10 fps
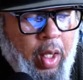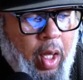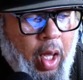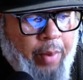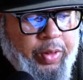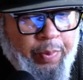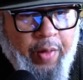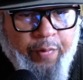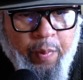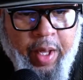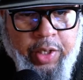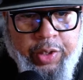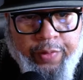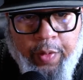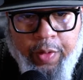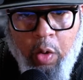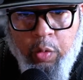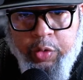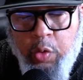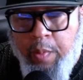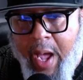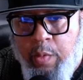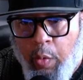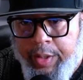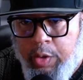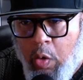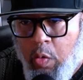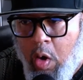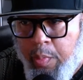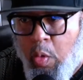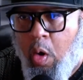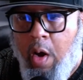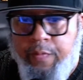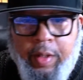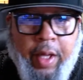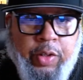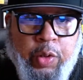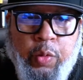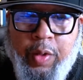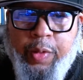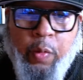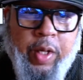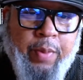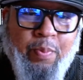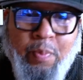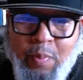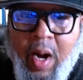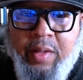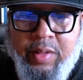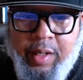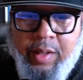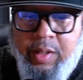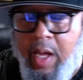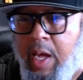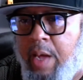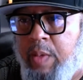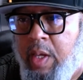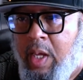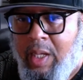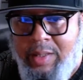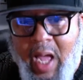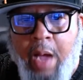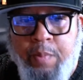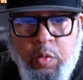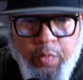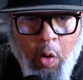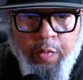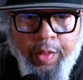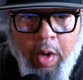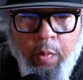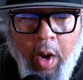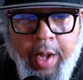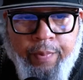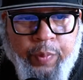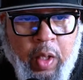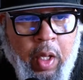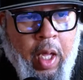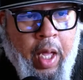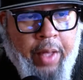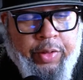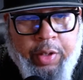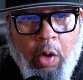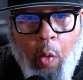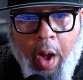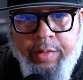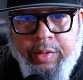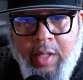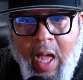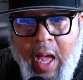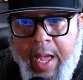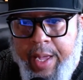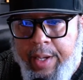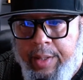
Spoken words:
some information for those who might want to go abroad for like 2 to 3 months at a time, not move over there, right? And so once I